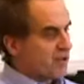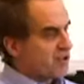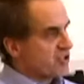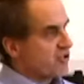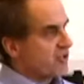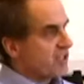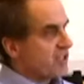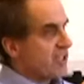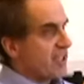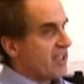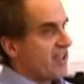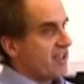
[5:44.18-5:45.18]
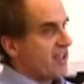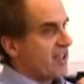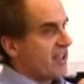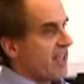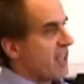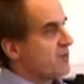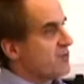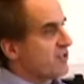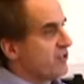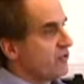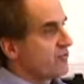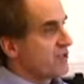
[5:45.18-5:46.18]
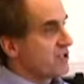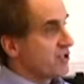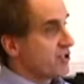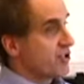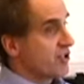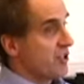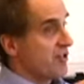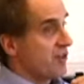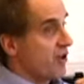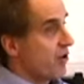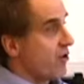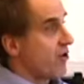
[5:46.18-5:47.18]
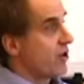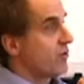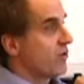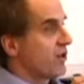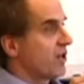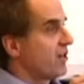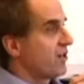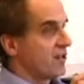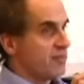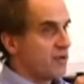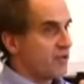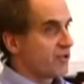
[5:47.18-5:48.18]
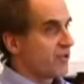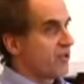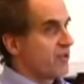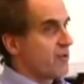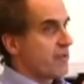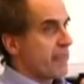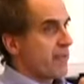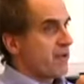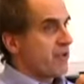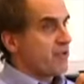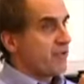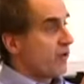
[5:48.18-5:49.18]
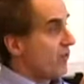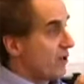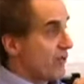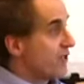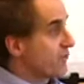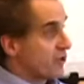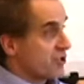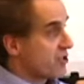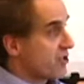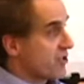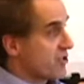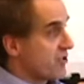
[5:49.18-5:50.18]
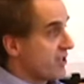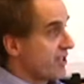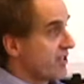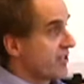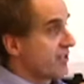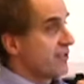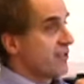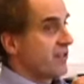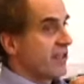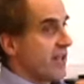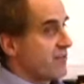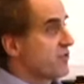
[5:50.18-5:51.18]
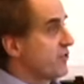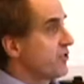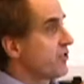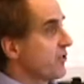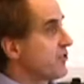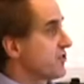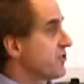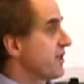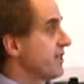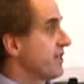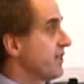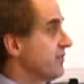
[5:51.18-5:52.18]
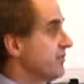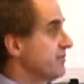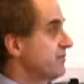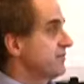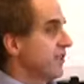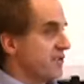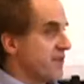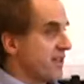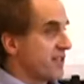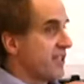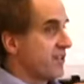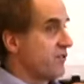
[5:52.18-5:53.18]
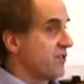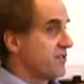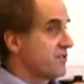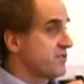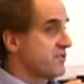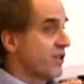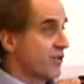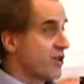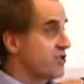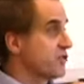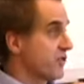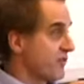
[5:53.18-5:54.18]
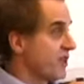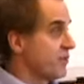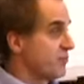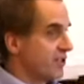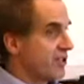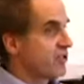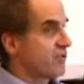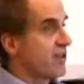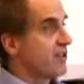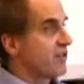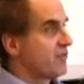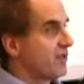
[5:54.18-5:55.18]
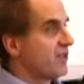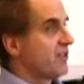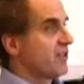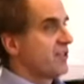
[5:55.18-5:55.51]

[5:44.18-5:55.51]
that you need absolute position of an arm or a motor, you don't want to wait for it to start turning, an absolute encoder is the way to go. Now the magnetic ones are also available incremental, but